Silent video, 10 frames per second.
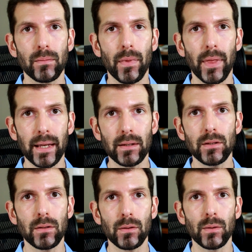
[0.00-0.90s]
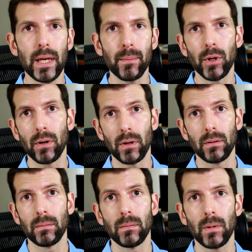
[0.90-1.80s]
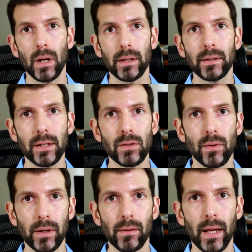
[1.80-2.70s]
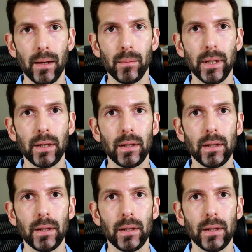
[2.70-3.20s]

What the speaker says: things to keep your tests running reliably.